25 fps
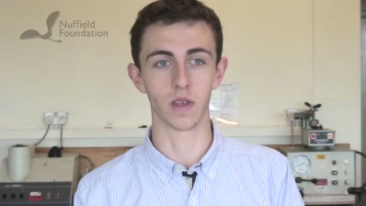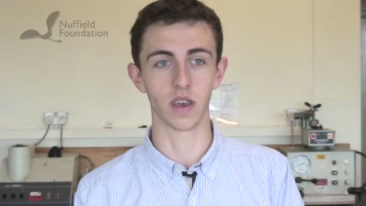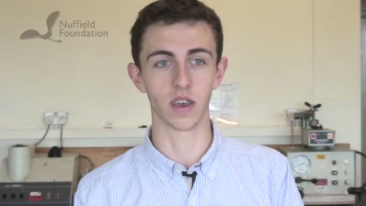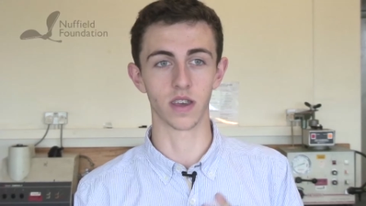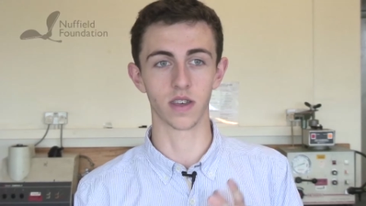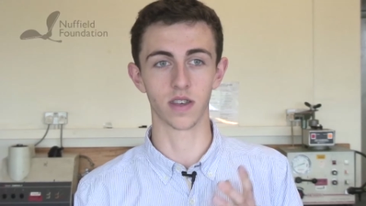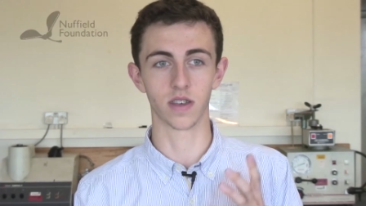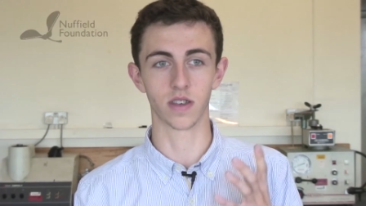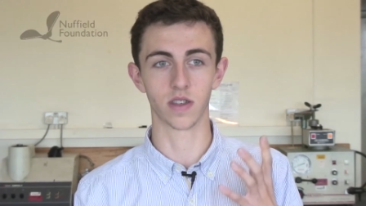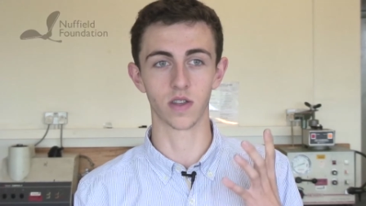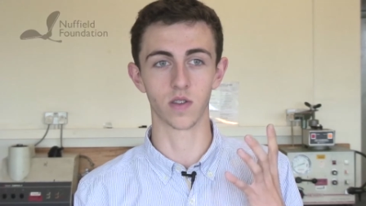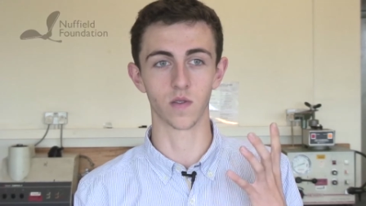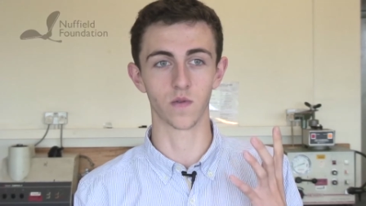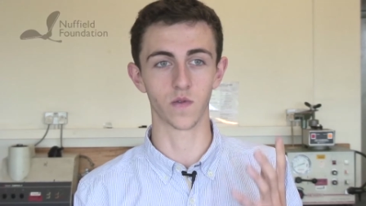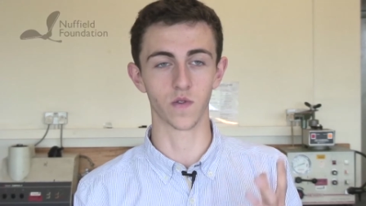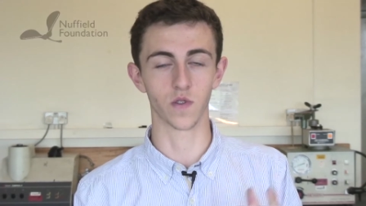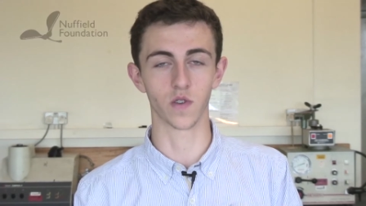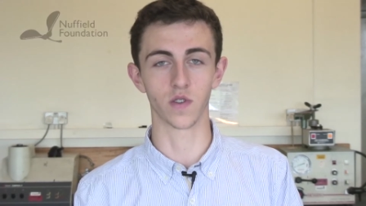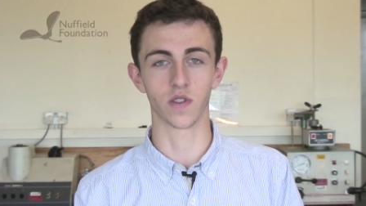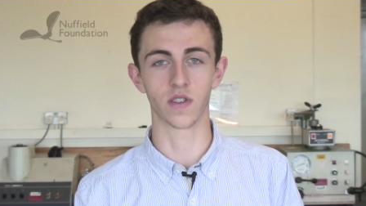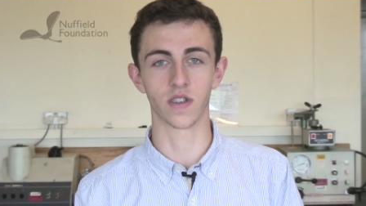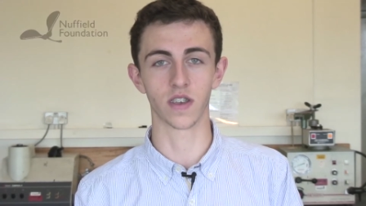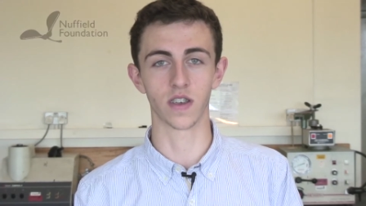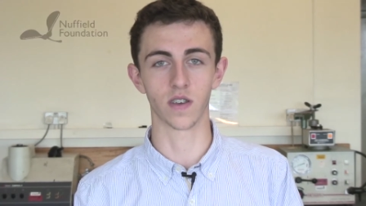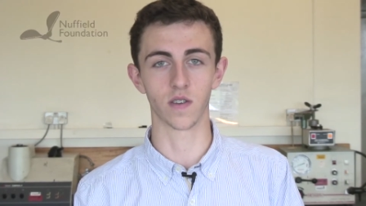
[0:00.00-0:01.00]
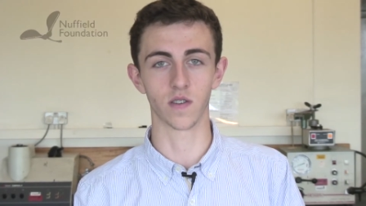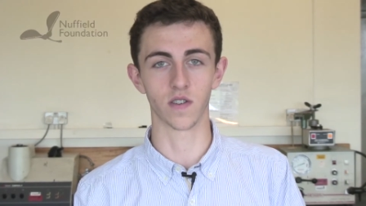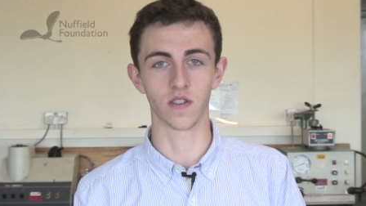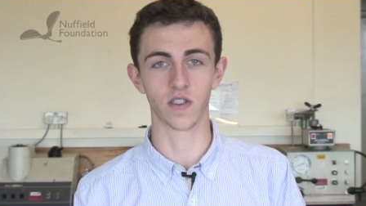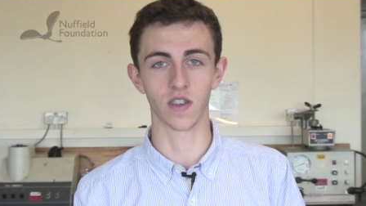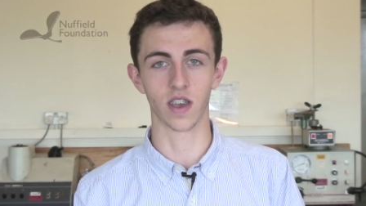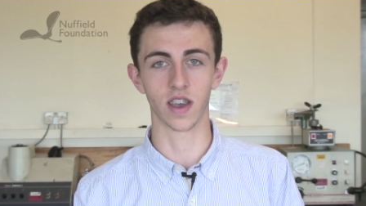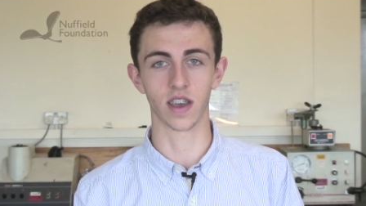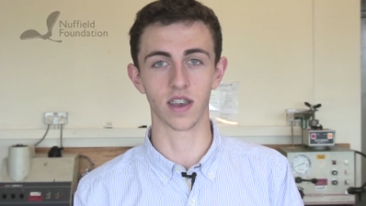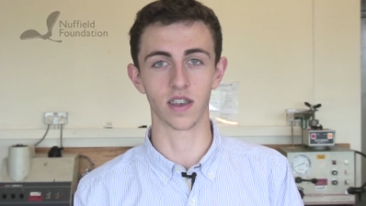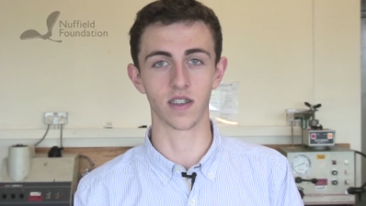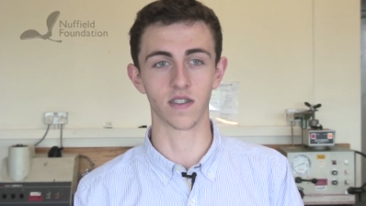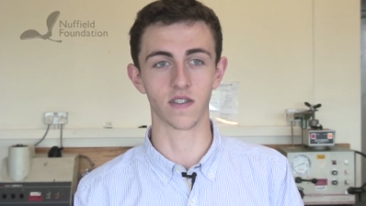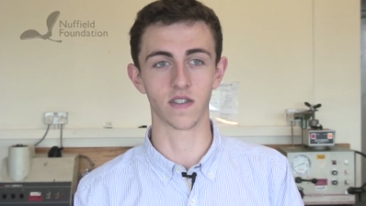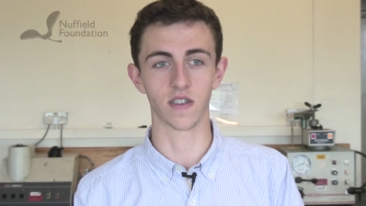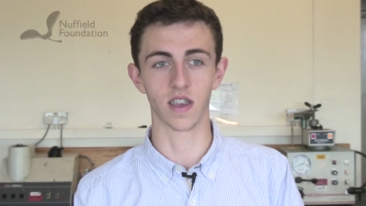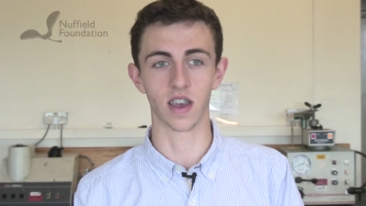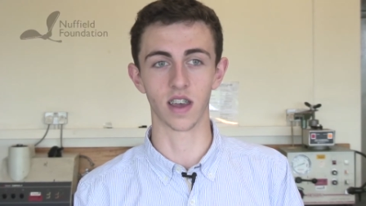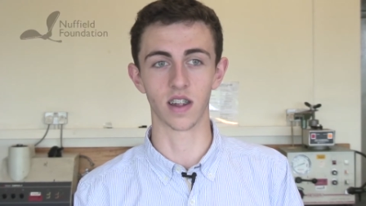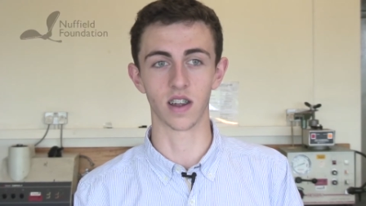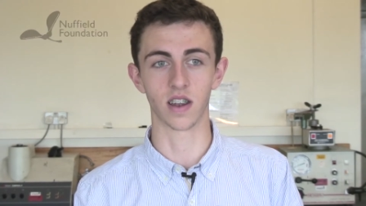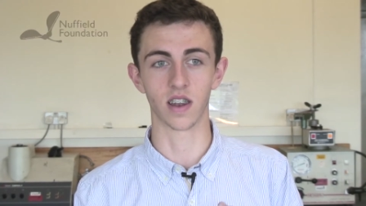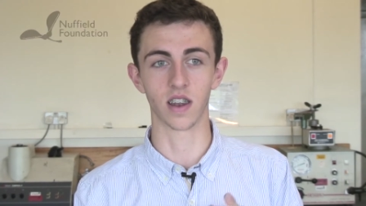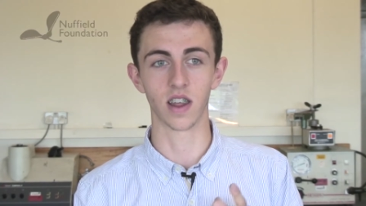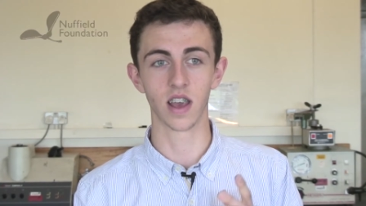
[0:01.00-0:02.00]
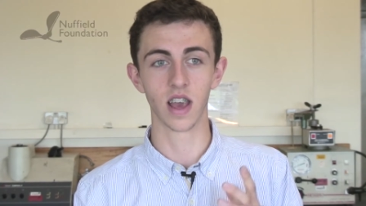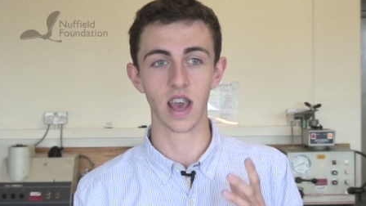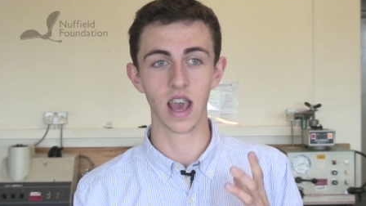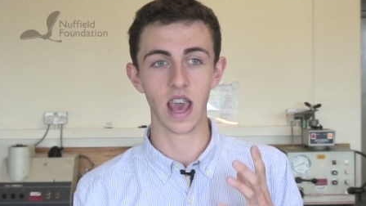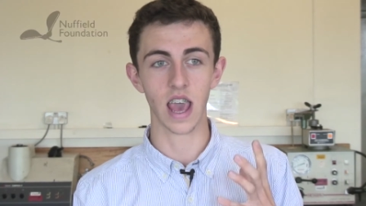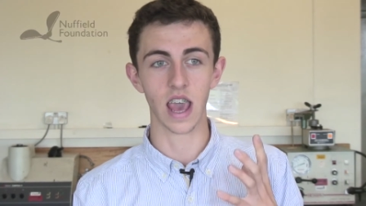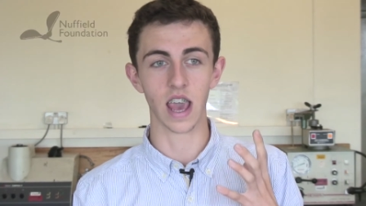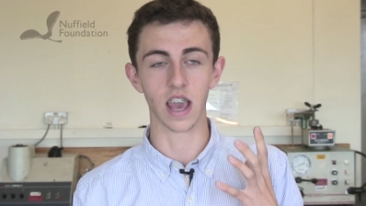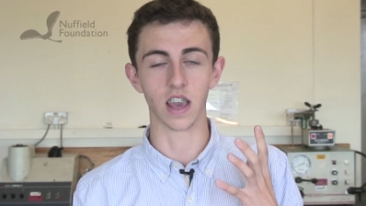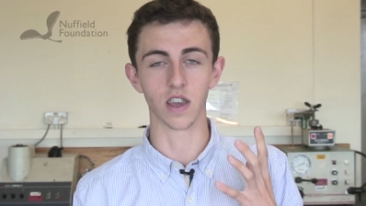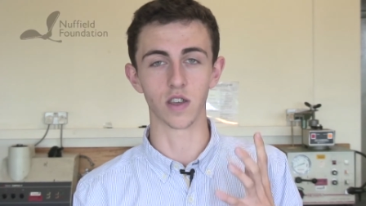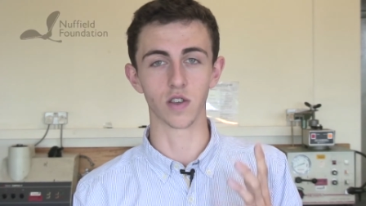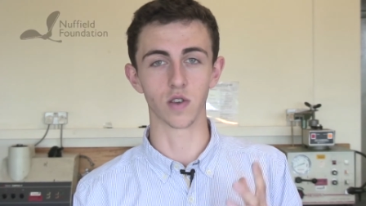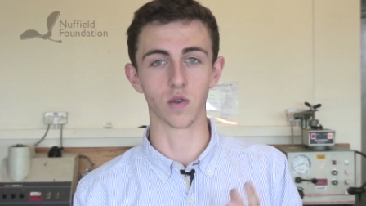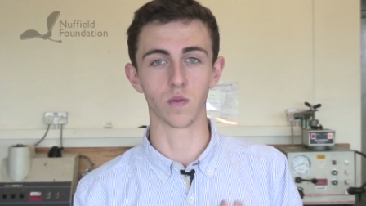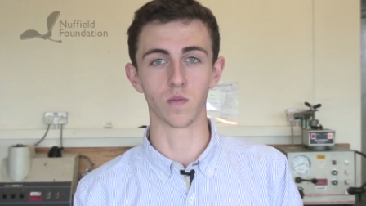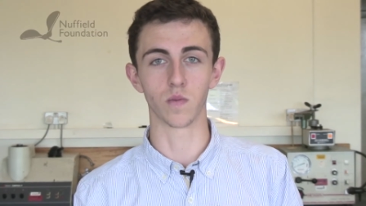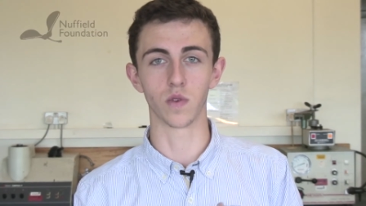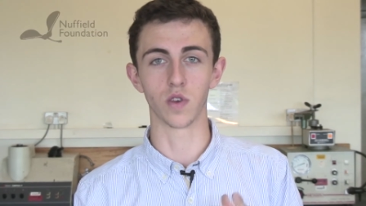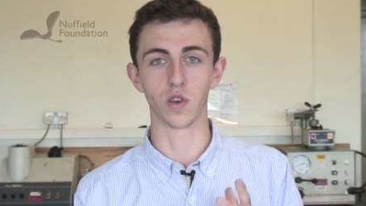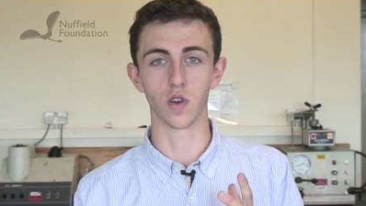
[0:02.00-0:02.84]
It's the frontier of science and it's some,